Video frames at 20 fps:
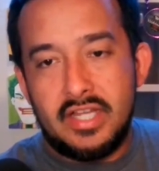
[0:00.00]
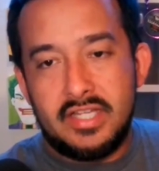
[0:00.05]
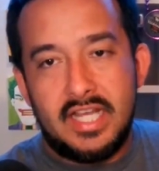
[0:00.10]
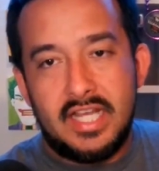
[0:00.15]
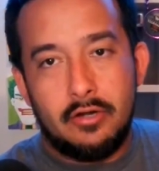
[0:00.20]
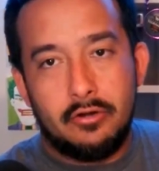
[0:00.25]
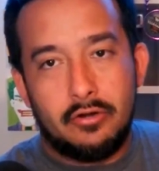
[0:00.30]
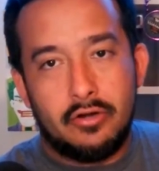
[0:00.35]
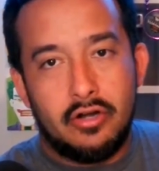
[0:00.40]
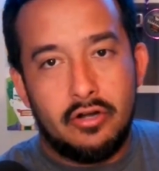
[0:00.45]

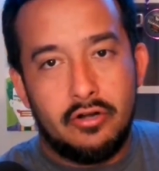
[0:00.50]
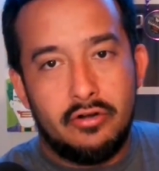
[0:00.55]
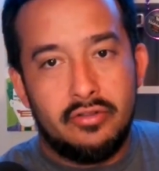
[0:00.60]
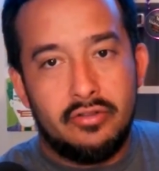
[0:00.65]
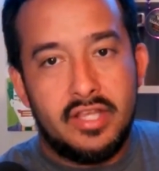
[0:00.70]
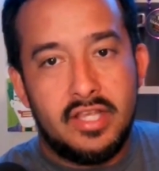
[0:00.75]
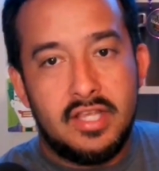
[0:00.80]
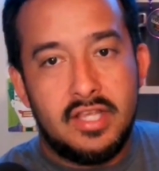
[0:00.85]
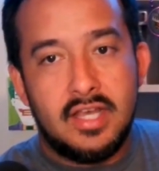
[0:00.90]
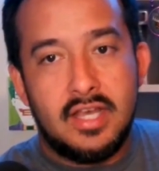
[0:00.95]
Tanner
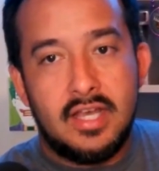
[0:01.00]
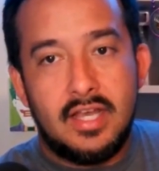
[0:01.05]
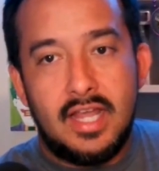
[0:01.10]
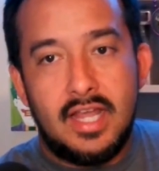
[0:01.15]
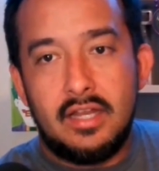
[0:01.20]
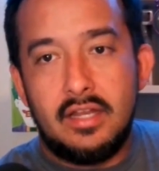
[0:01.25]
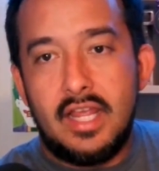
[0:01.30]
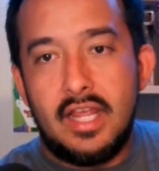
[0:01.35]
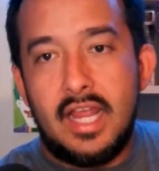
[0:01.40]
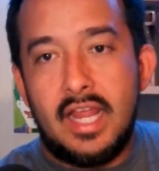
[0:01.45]
Gardner, the
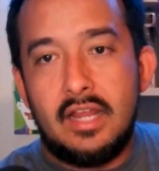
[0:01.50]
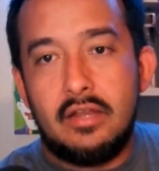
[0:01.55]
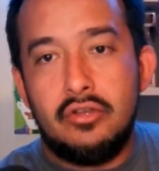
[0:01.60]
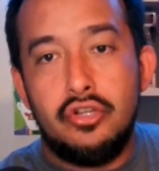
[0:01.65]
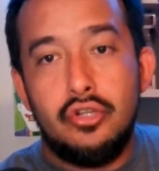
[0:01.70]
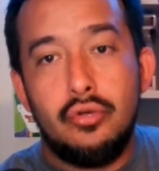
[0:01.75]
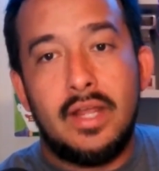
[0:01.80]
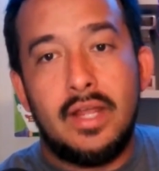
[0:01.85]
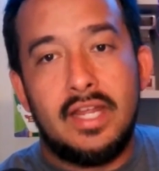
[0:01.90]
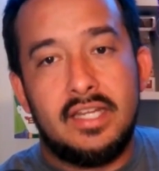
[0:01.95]

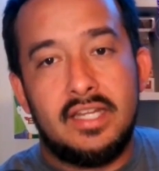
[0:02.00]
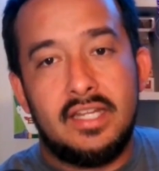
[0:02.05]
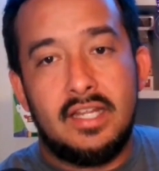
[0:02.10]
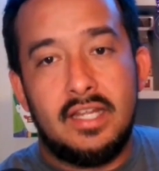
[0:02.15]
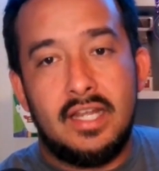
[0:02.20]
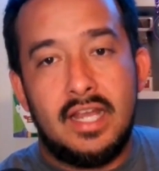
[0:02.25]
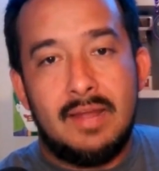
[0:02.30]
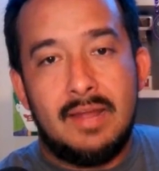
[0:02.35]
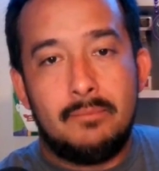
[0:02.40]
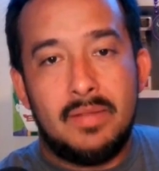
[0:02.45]
new
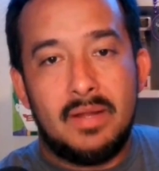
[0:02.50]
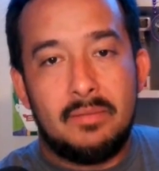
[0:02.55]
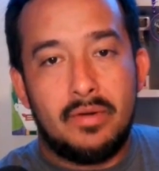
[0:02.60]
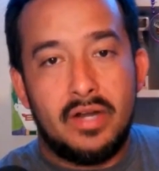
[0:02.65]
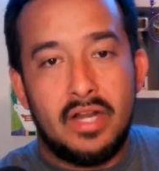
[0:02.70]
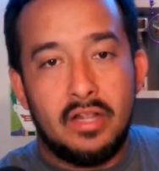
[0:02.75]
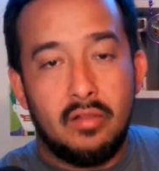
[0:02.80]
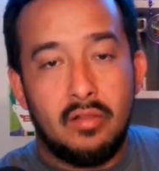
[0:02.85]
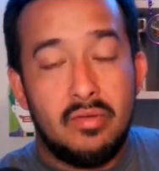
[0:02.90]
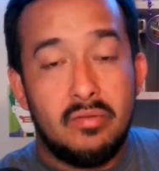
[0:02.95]
AD at
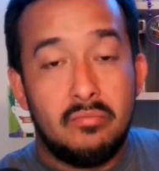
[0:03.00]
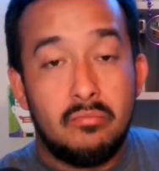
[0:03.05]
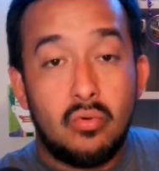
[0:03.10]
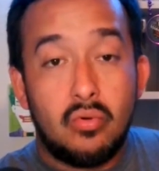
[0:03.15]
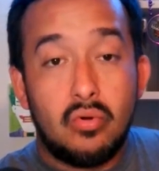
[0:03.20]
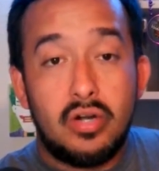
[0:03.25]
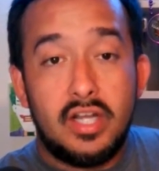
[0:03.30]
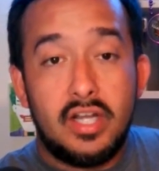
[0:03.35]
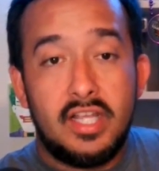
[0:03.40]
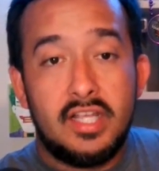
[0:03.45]
Pepperdine, a little bit
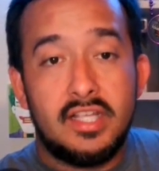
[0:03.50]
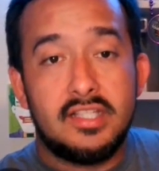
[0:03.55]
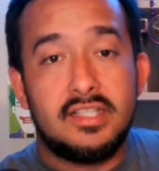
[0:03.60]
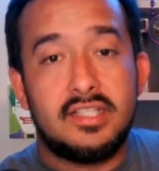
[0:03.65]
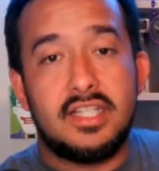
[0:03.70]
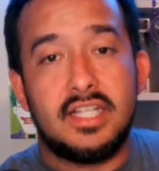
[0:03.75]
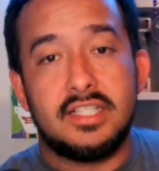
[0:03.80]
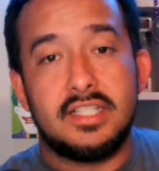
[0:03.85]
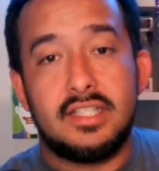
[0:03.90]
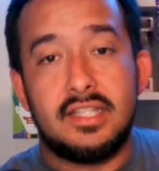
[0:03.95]
more,
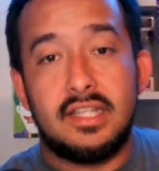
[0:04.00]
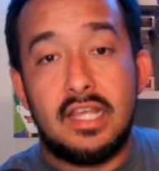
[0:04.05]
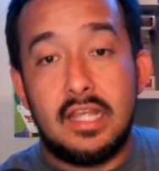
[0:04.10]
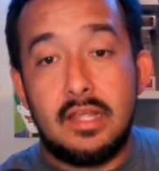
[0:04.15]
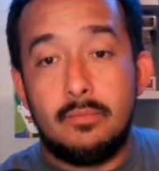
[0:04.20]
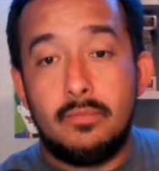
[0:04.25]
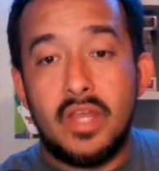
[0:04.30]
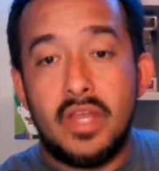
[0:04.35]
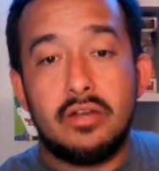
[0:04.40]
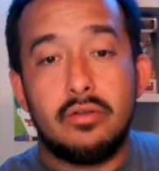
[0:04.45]
is just
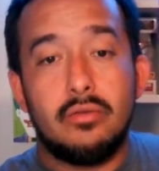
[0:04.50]
the